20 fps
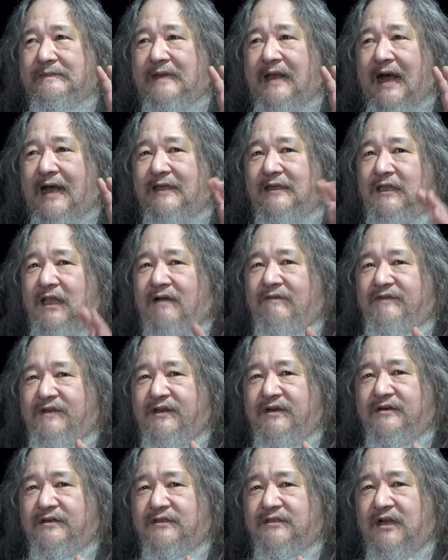I'd love to
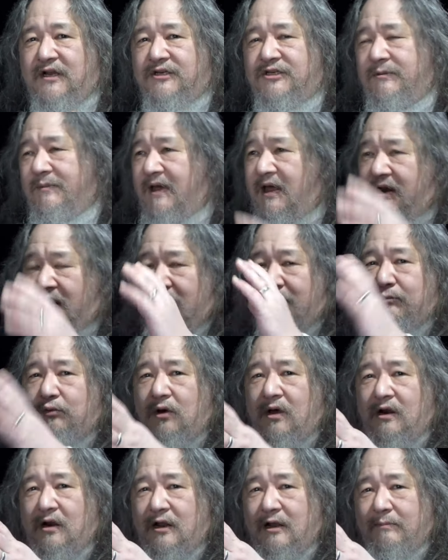hear discussion about it. I
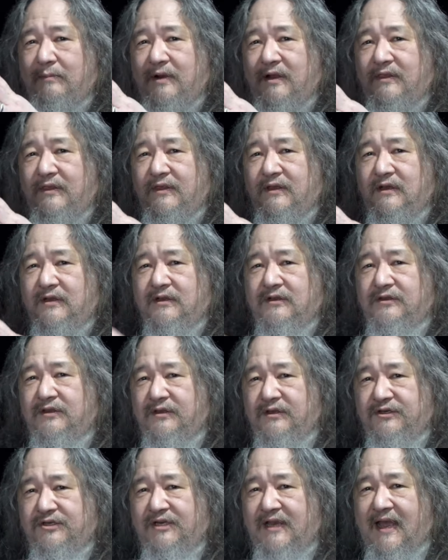brought it up on the,
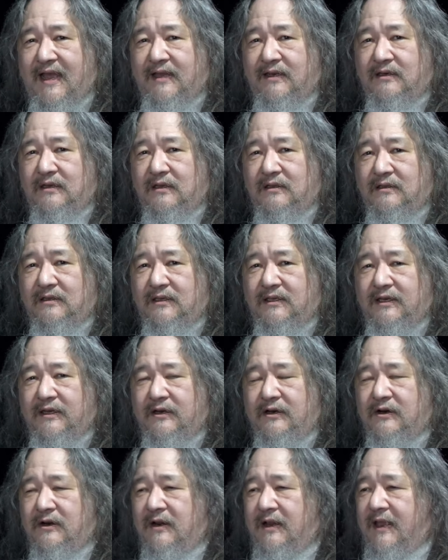the chat on the
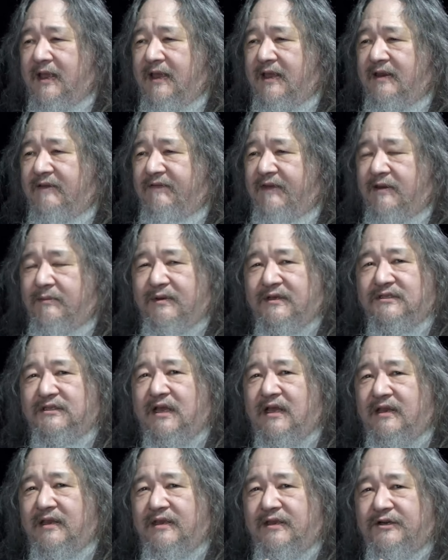Gitter, and if anybody's
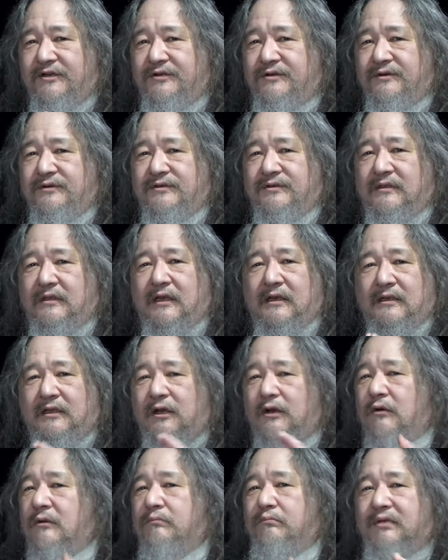got any issues, let, you
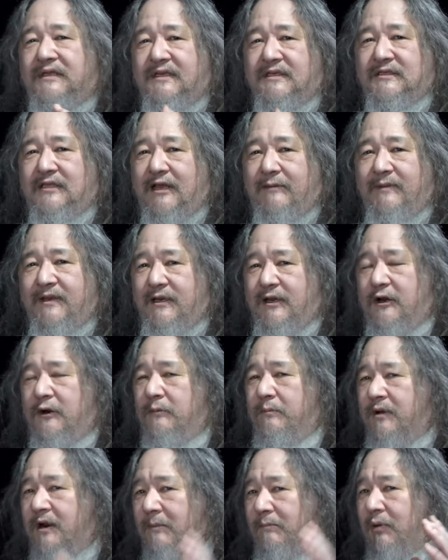know, please let me know.
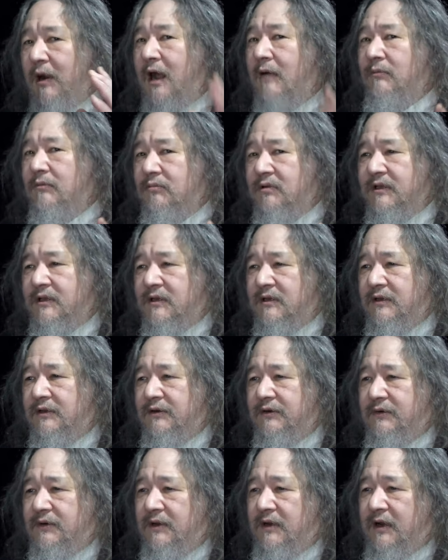But I'm probably going to
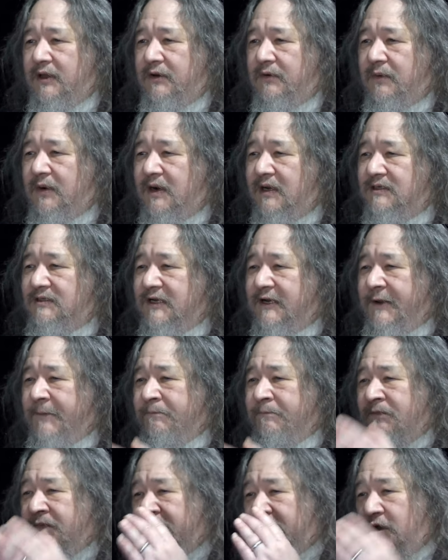do it otherwise.
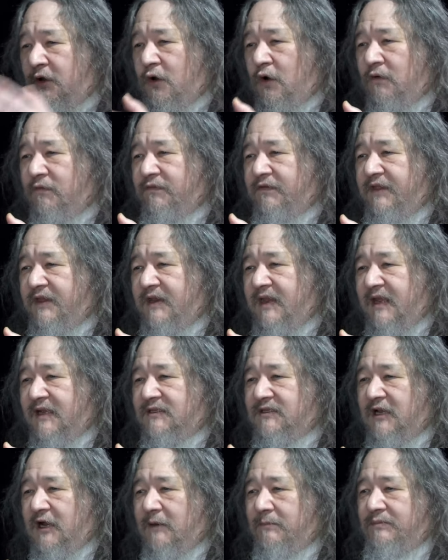The goal for the
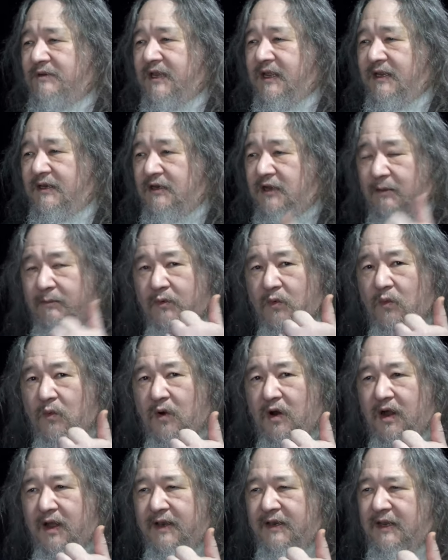next update: number
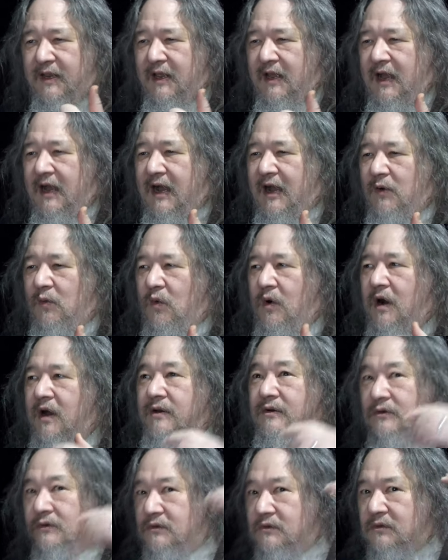one, I
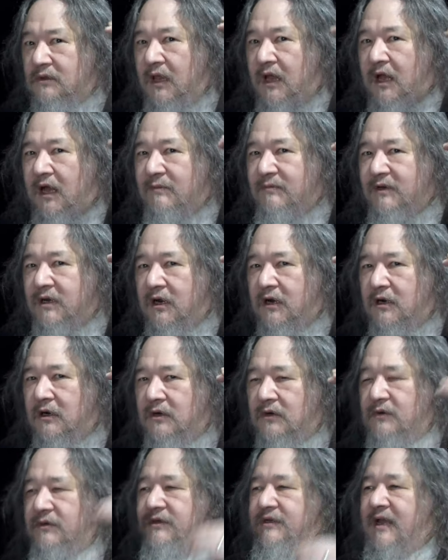want Ulam
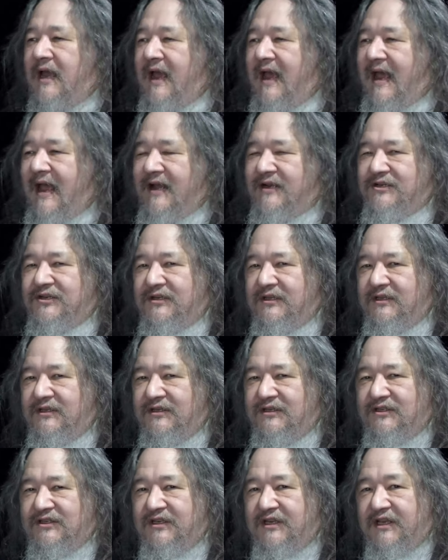code to actually
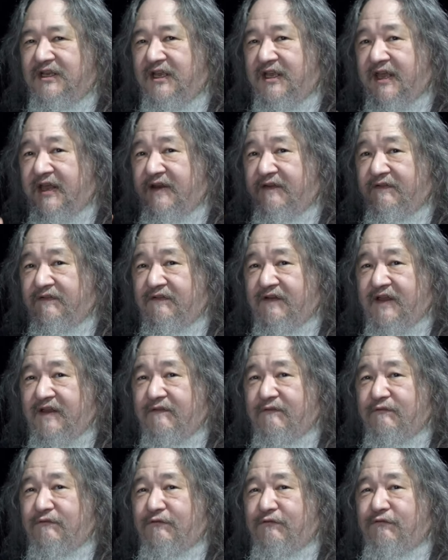see an
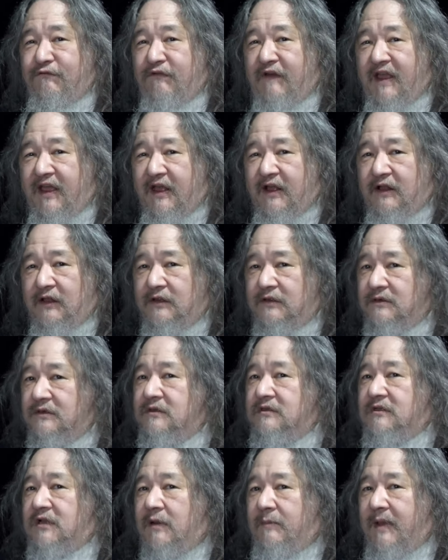event fail
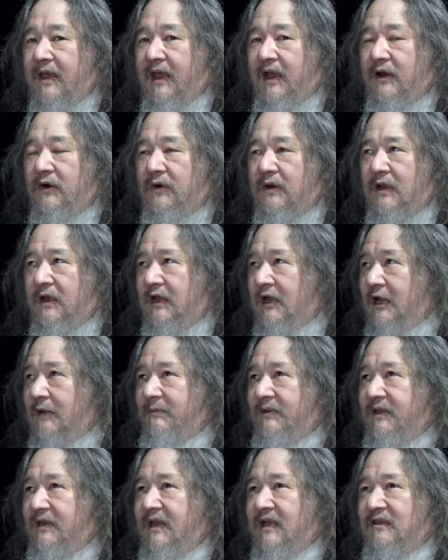somehow. I
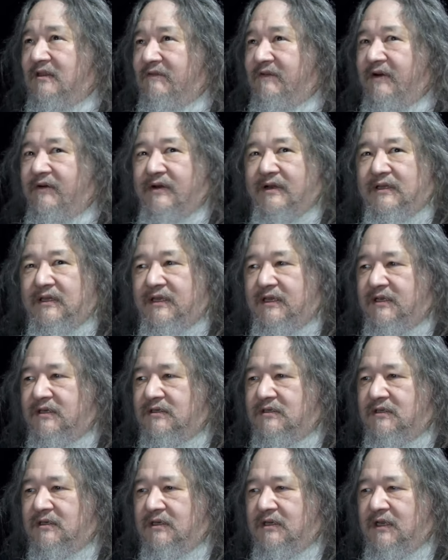mean, at the very
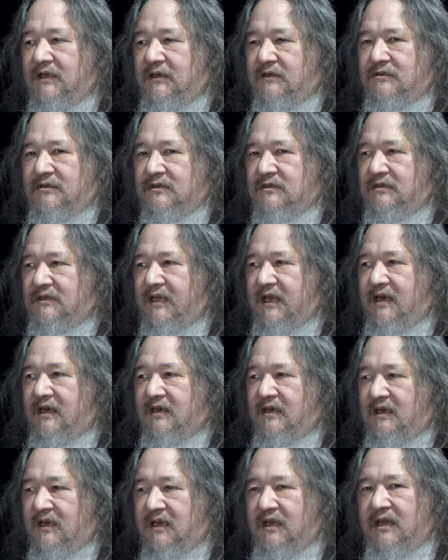least, it'll just get
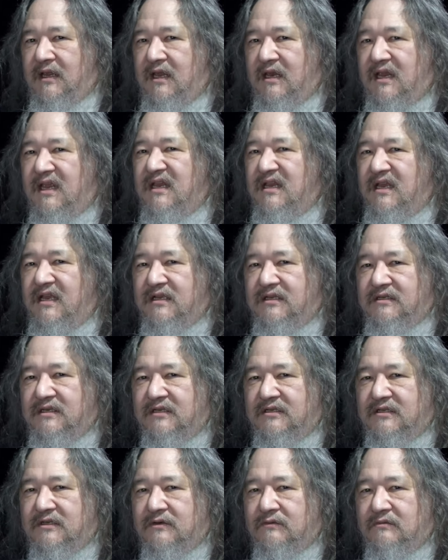an
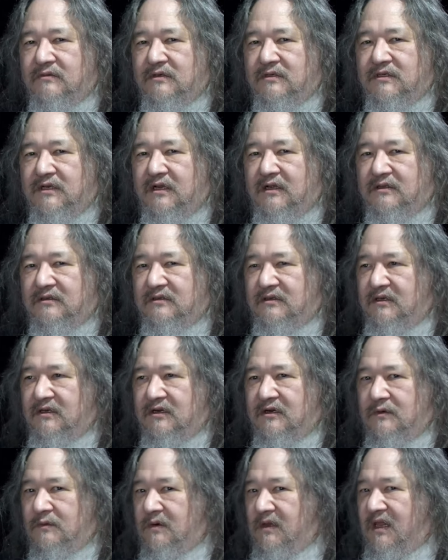inconsistent result. You
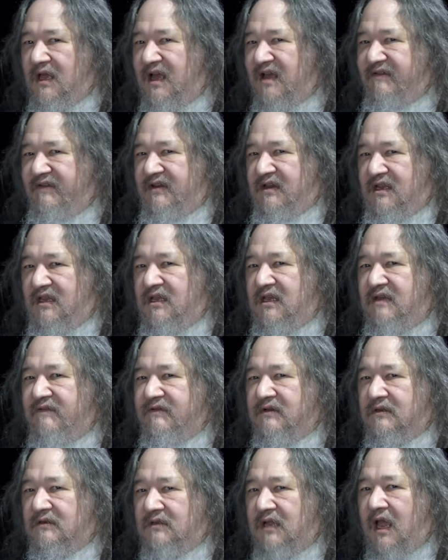know, we'll have an
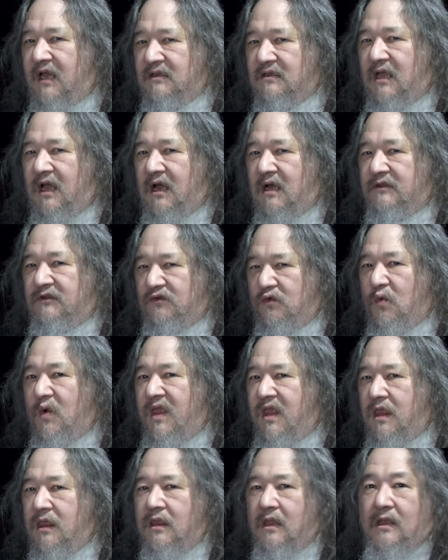evil tecton
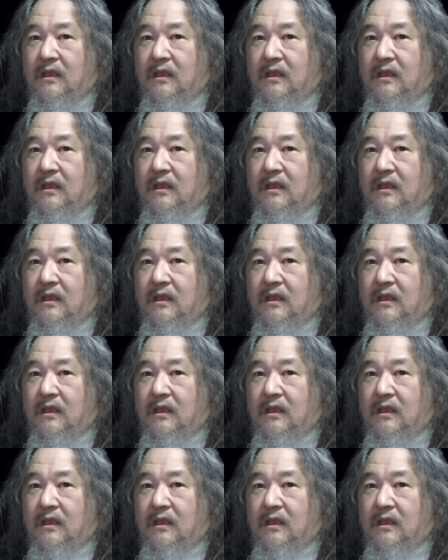twin